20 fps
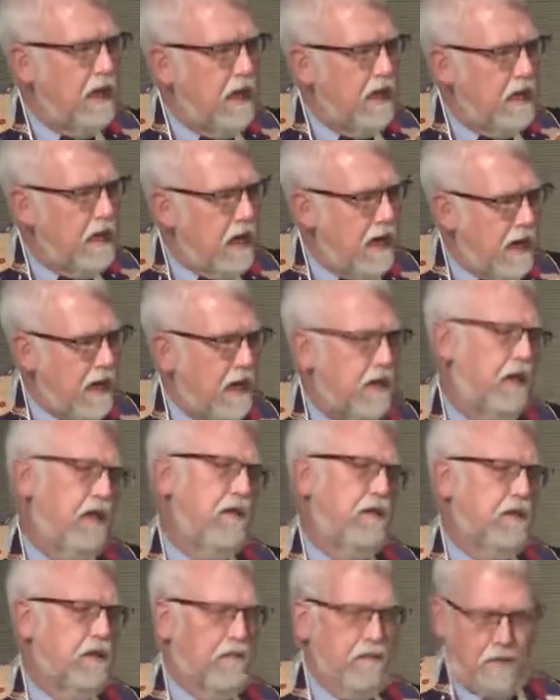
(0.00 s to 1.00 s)
and
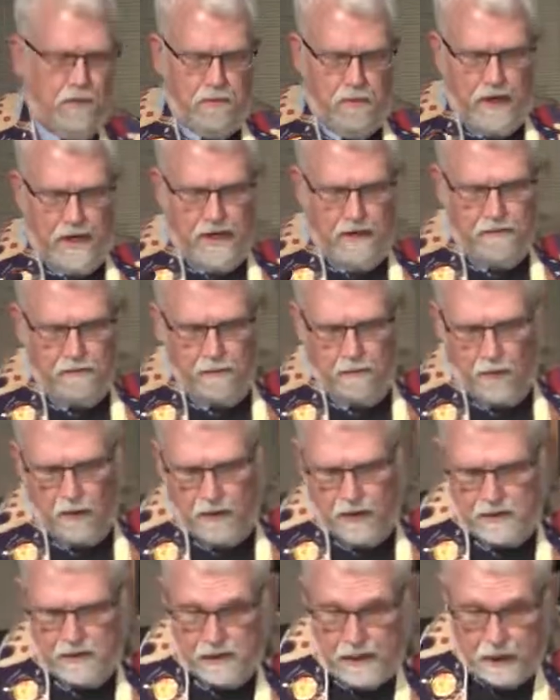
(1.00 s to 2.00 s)
acres of the
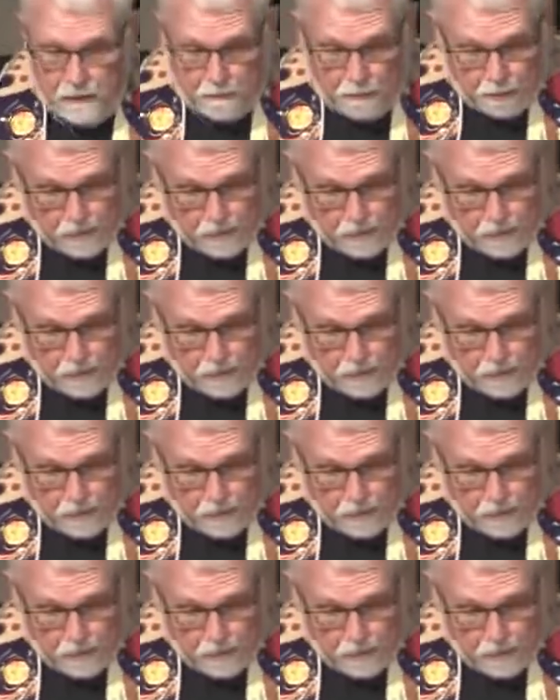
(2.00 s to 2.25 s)
rainforest and